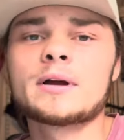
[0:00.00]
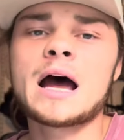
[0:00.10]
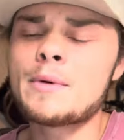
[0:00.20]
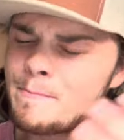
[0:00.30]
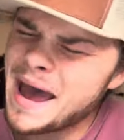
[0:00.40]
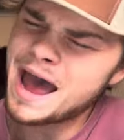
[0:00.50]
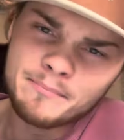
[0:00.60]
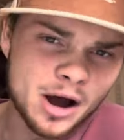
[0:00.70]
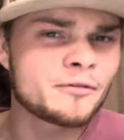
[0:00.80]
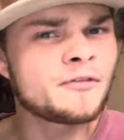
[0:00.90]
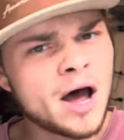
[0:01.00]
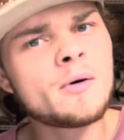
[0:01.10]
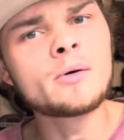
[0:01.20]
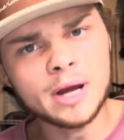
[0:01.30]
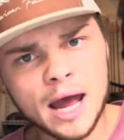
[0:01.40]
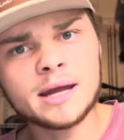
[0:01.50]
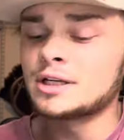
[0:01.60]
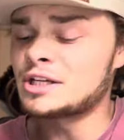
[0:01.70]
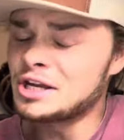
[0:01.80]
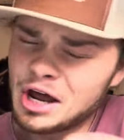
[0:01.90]
I'm a bad mofo, okay?
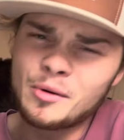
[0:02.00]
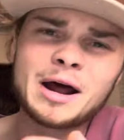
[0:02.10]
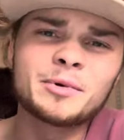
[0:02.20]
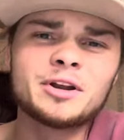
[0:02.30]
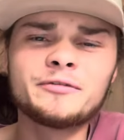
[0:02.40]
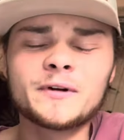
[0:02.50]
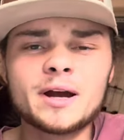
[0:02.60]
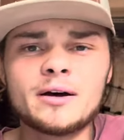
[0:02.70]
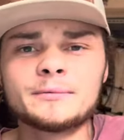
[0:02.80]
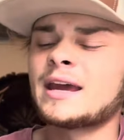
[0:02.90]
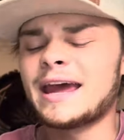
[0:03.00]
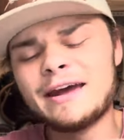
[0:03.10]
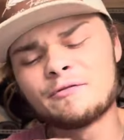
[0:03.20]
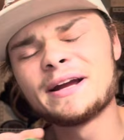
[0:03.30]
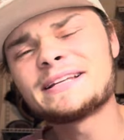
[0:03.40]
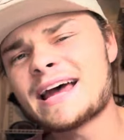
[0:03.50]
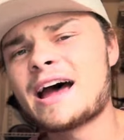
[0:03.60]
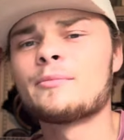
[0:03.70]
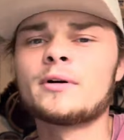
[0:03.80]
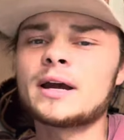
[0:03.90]
So you know what I'm gonna do for y'all? Every
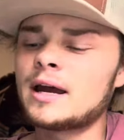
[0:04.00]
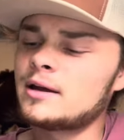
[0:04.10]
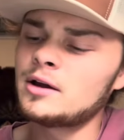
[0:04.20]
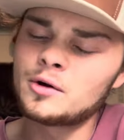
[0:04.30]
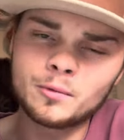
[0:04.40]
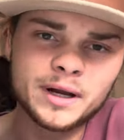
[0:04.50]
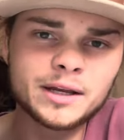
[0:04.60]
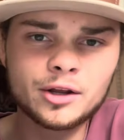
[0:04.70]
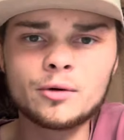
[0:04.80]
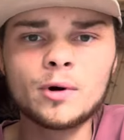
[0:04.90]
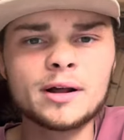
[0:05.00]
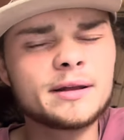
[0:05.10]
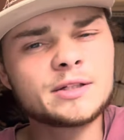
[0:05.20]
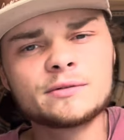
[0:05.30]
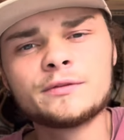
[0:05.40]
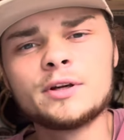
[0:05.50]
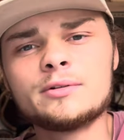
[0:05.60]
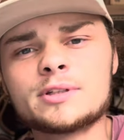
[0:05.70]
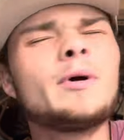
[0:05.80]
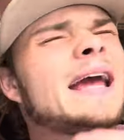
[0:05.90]
time, okay, we do one of these
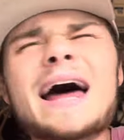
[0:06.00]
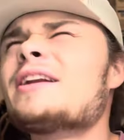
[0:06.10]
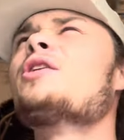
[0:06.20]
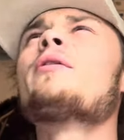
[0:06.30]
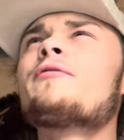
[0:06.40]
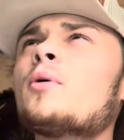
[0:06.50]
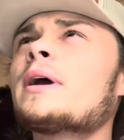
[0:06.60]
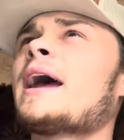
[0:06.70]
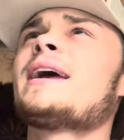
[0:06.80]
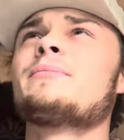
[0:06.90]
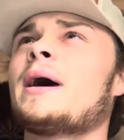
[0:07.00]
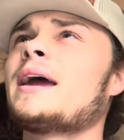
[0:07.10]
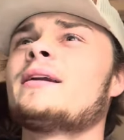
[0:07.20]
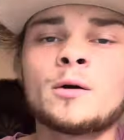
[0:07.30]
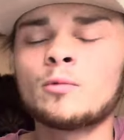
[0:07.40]
reviews, we gotta do a full can, man.